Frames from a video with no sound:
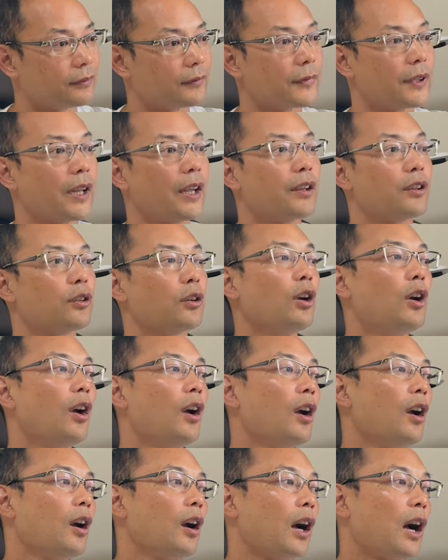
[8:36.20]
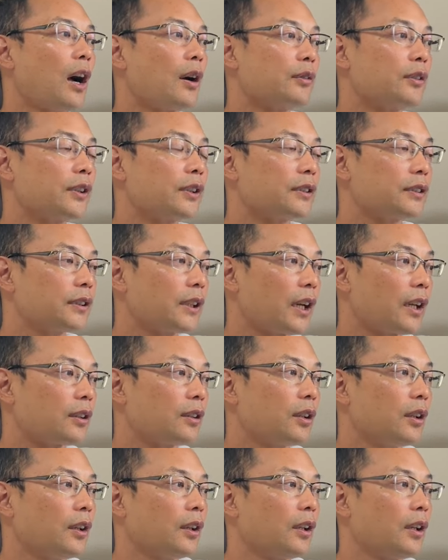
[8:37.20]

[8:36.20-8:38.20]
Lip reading: Thank you. After that,